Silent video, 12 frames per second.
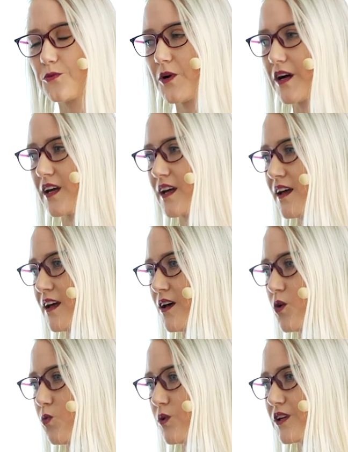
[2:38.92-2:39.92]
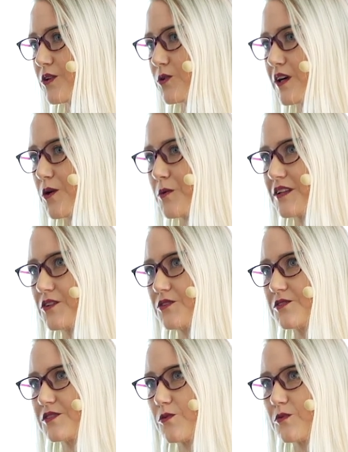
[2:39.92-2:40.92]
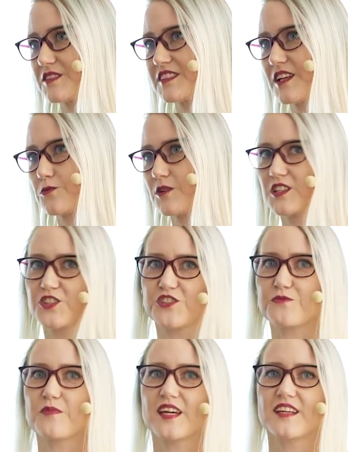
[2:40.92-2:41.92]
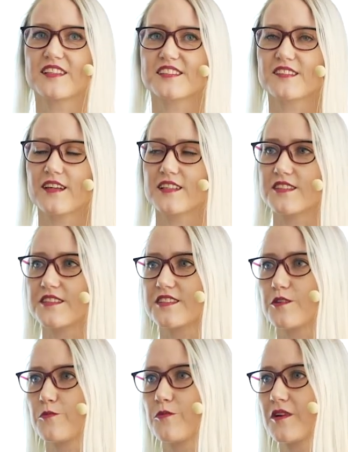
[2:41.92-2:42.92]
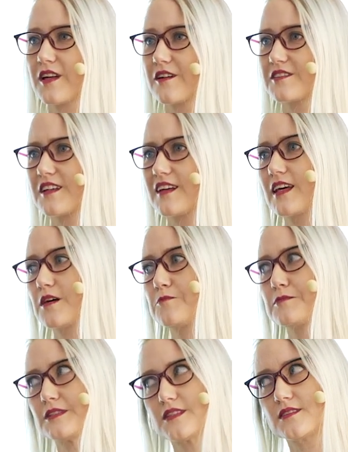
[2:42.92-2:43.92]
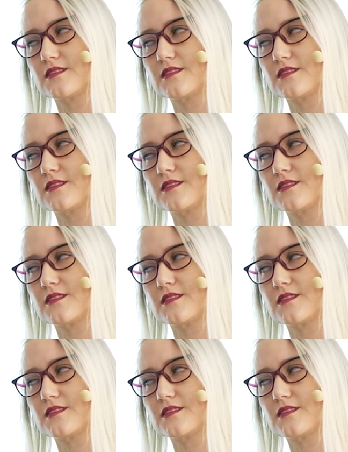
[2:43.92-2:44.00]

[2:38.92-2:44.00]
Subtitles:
work. One talk I went to, someone said, well, just make a design system. And I was like, yeah, but